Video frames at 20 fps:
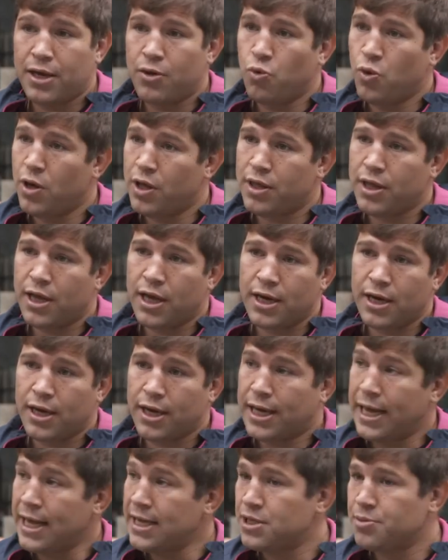with and
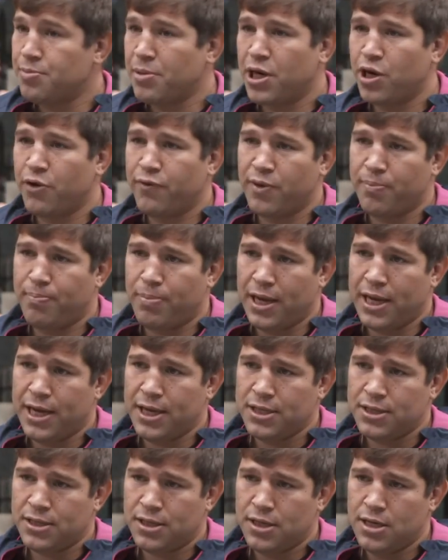against many of the
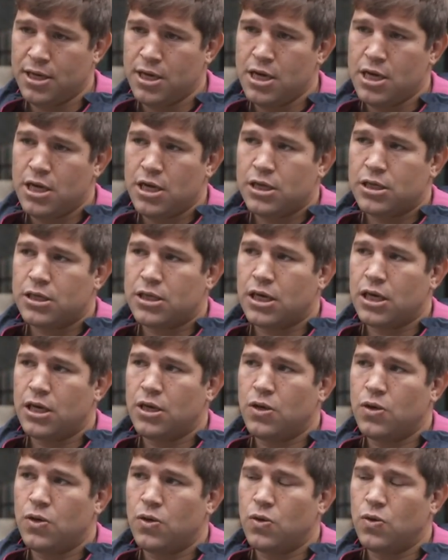players.
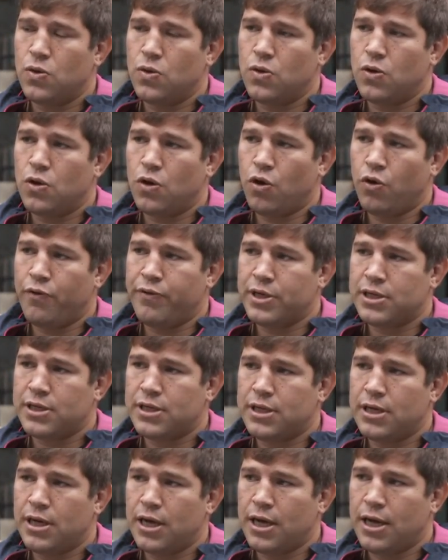So
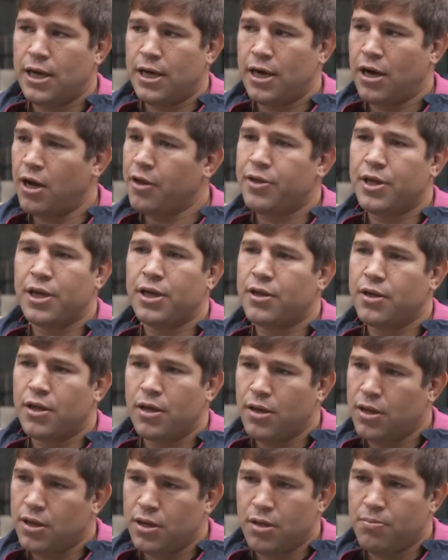obviously, uh, and I think
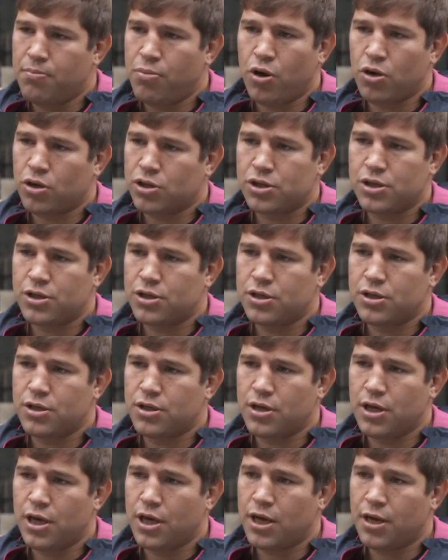the, the
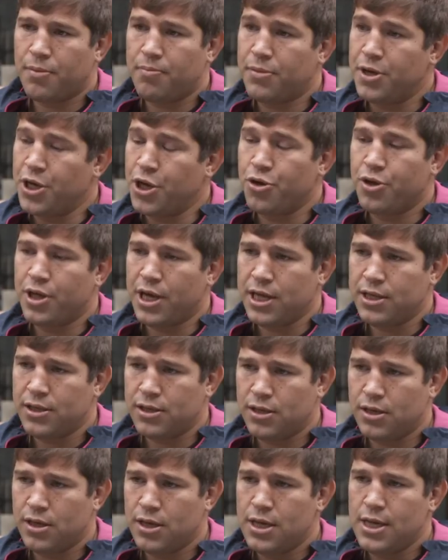box um, knew
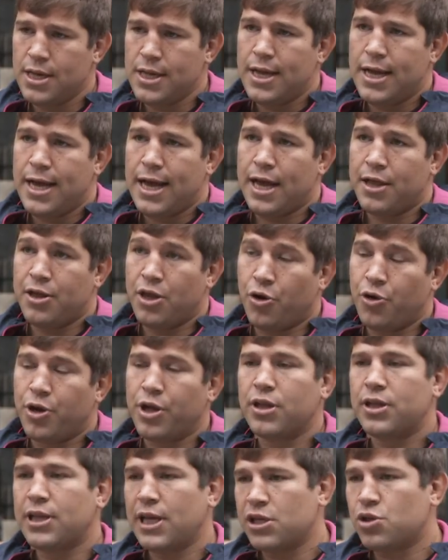that. And the
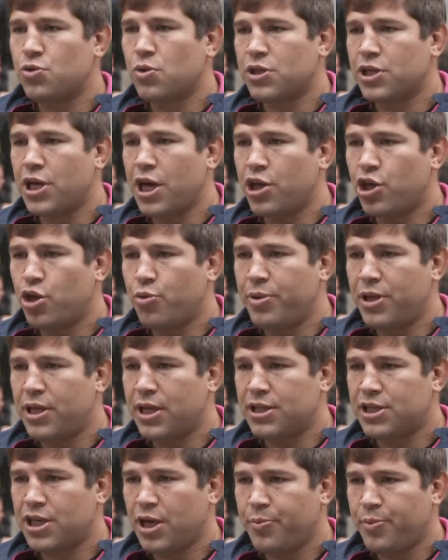real test was going to be
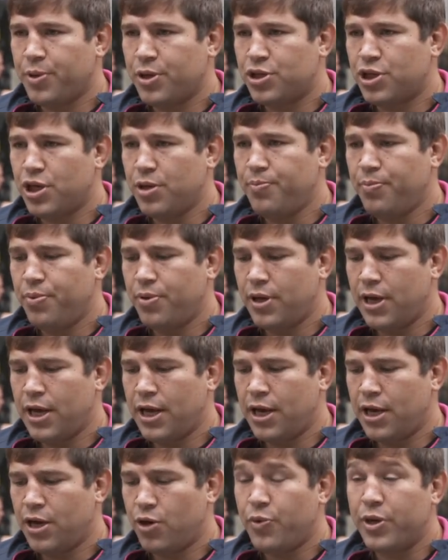the championship.
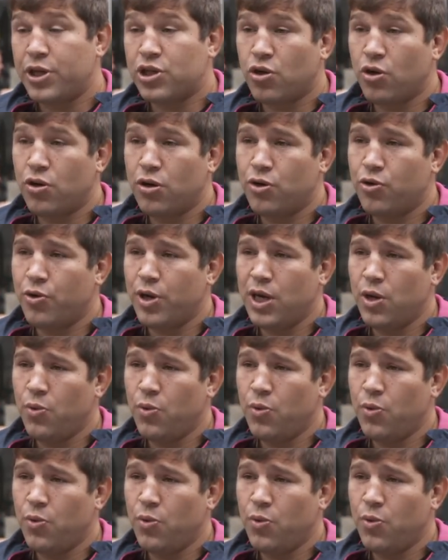And we started really